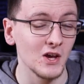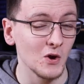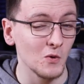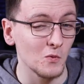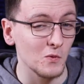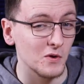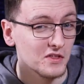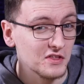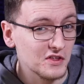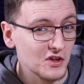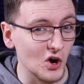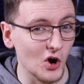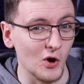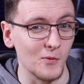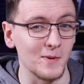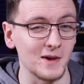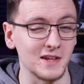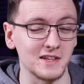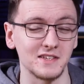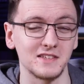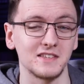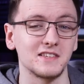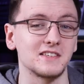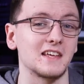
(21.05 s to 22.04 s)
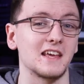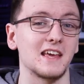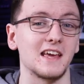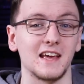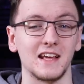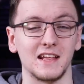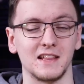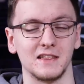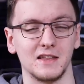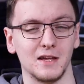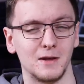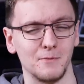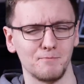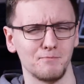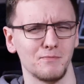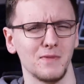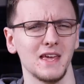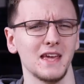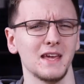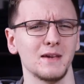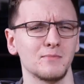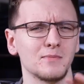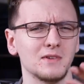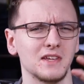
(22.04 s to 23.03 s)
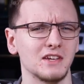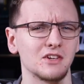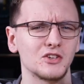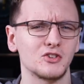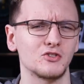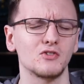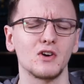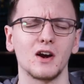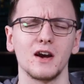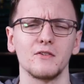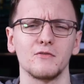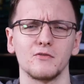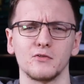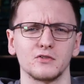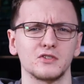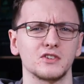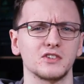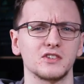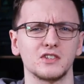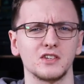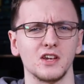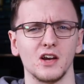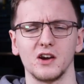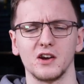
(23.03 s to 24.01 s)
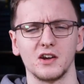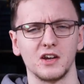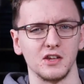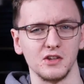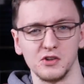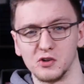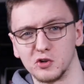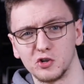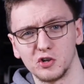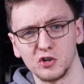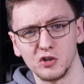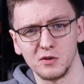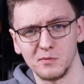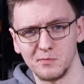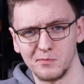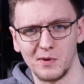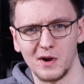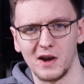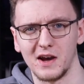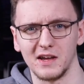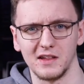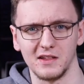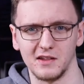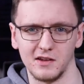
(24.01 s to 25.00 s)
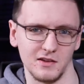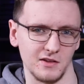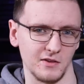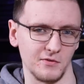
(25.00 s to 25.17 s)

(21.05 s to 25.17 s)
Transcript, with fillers: with comments saying that AMD's drivers suck and you shouldn't buy the,